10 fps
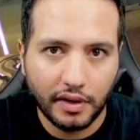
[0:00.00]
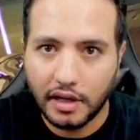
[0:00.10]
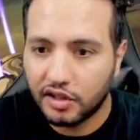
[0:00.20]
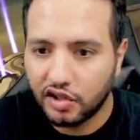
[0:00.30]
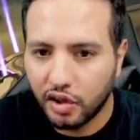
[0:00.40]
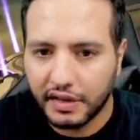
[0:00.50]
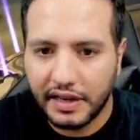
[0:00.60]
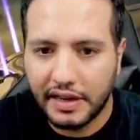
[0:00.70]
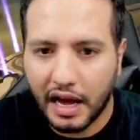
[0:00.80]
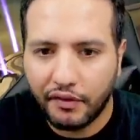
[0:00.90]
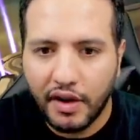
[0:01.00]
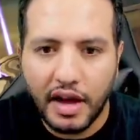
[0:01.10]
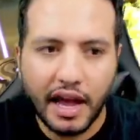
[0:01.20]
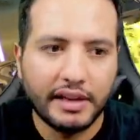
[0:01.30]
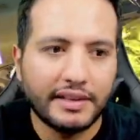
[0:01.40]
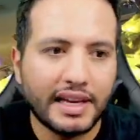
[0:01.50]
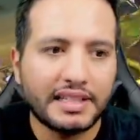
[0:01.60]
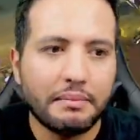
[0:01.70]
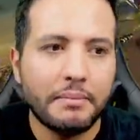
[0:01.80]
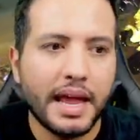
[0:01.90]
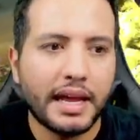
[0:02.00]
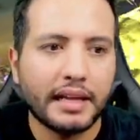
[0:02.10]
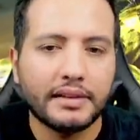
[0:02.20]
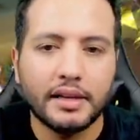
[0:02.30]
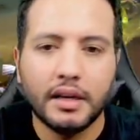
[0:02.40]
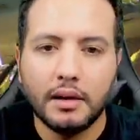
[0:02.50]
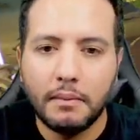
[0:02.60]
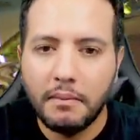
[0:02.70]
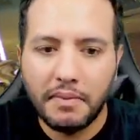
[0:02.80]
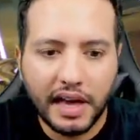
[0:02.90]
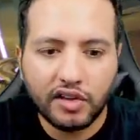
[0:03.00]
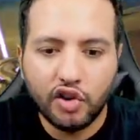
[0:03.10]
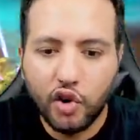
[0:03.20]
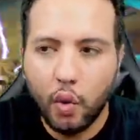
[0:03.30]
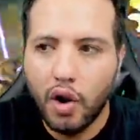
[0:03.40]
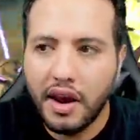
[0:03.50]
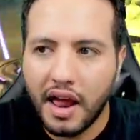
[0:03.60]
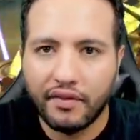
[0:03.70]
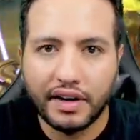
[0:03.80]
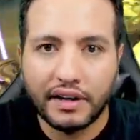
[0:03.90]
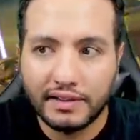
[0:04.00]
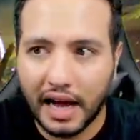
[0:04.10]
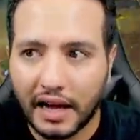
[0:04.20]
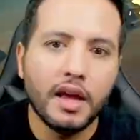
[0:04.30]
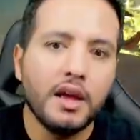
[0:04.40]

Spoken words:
It's not enough, and it doesn't make it that you will never die.